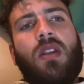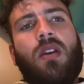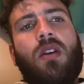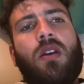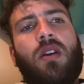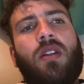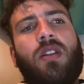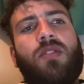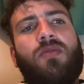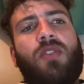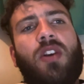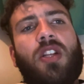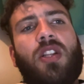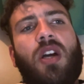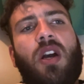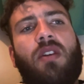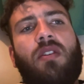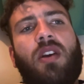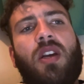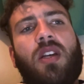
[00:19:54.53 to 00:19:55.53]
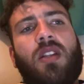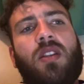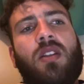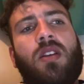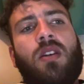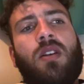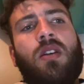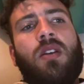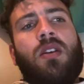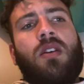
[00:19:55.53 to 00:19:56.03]
And it's very direct.
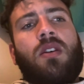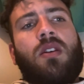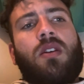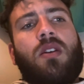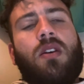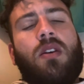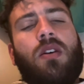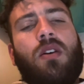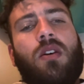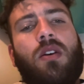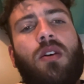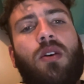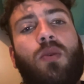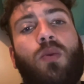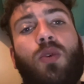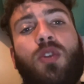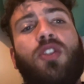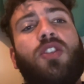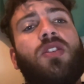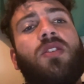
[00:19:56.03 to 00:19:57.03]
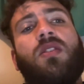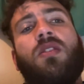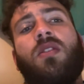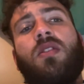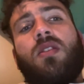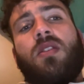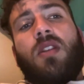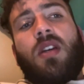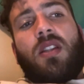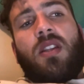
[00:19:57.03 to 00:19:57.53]
which
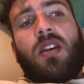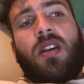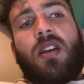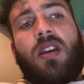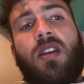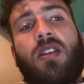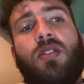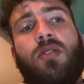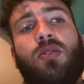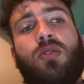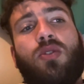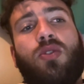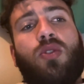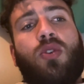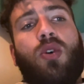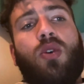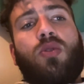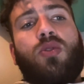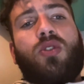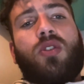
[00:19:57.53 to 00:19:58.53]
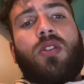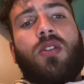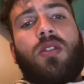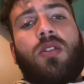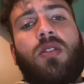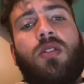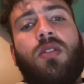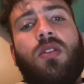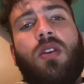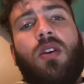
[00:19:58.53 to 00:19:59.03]
is not the case because
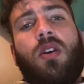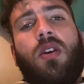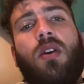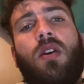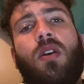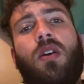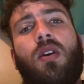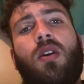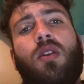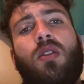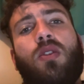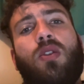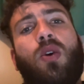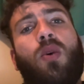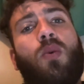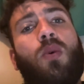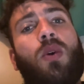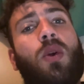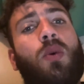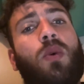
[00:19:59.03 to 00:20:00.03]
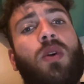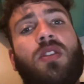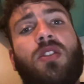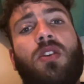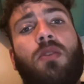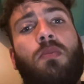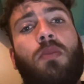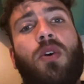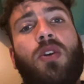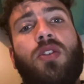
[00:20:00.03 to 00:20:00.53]
coaches don't want to waste their
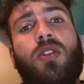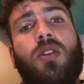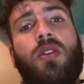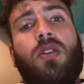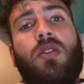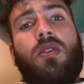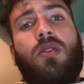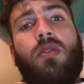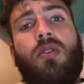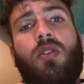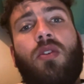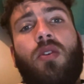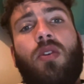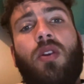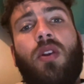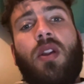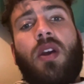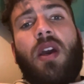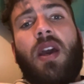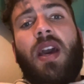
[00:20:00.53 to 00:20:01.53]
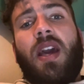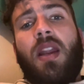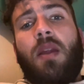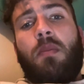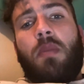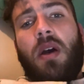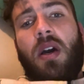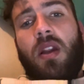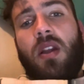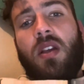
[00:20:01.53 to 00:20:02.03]
budget on
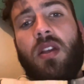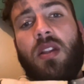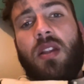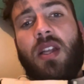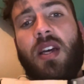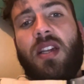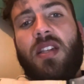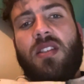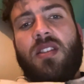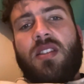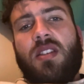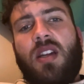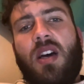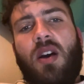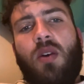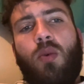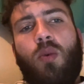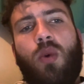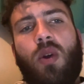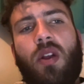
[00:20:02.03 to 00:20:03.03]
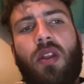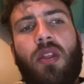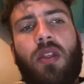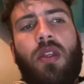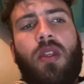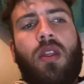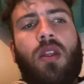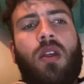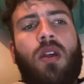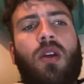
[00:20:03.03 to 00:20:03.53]
anybody that is not
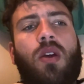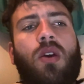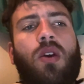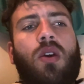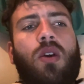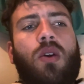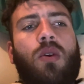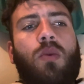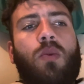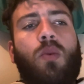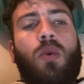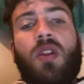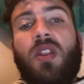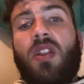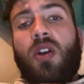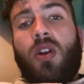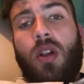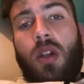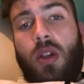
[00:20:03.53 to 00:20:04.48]
worth what they're